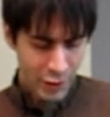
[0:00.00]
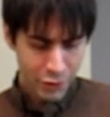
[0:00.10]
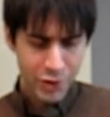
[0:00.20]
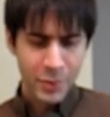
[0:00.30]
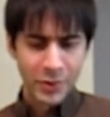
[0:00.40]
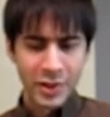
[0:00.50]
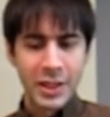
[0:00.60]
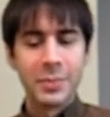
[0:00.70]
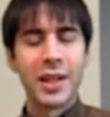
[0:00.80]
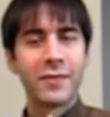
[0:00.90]
You just want to
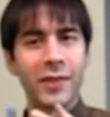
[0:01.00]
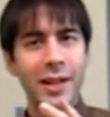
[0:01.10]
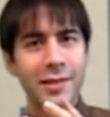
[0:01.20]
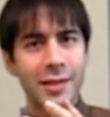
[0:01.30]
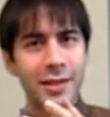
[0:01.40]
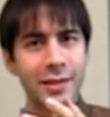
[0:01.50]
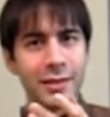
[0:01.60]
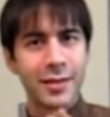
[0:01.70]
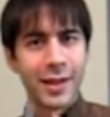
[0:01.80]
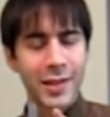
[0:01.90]
keep that flat side
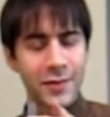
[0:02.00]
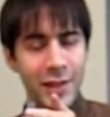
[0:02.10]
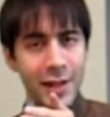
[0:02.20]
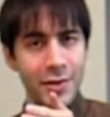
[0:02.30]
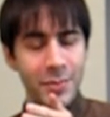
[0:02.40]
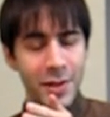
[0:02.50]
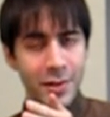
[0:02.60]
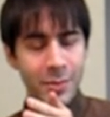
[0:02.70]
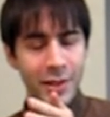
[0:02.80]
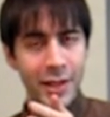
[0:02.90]
as flat as you possibly